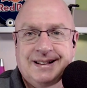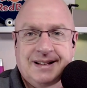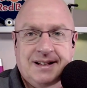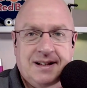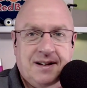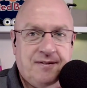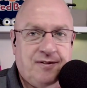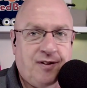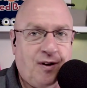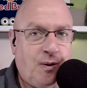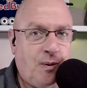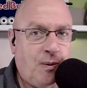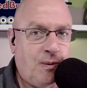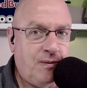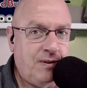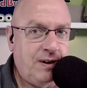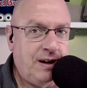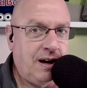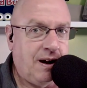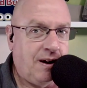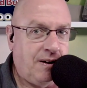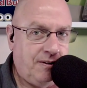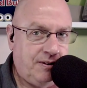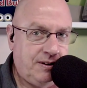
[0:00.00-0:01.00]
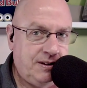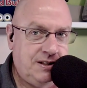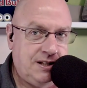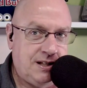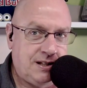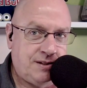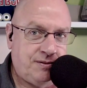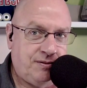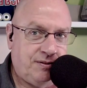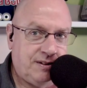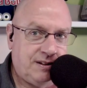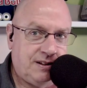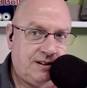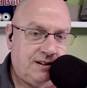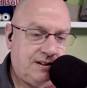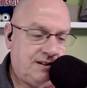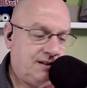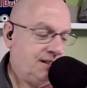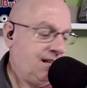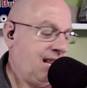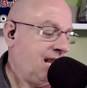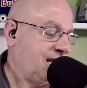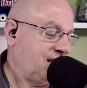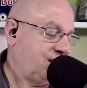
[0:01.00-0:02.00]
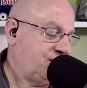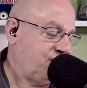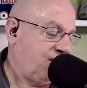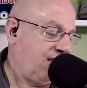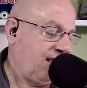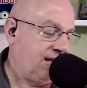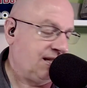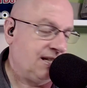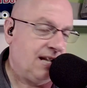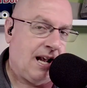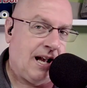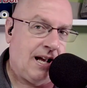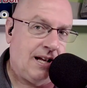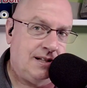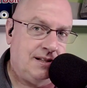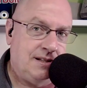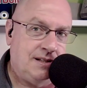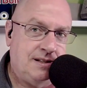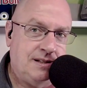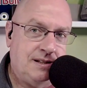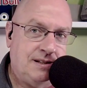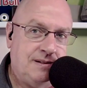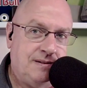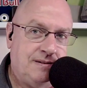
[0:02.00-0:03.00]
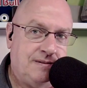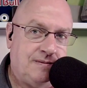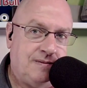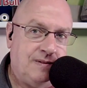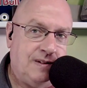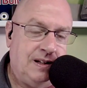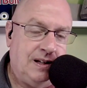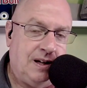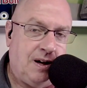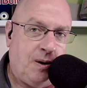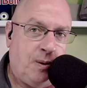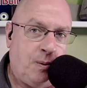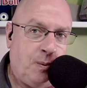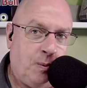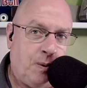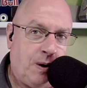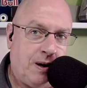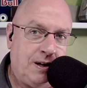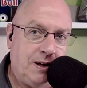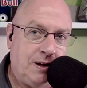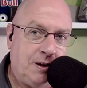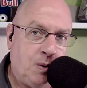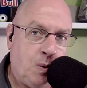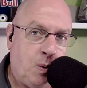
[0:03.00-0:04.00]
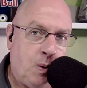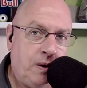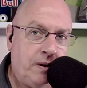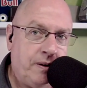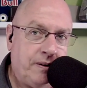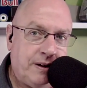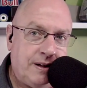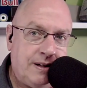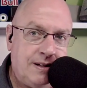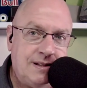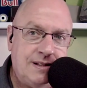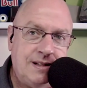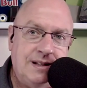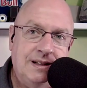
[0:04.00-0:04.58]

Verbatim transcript: For, you know, just for, to satisfy Todd's, you know, running queries.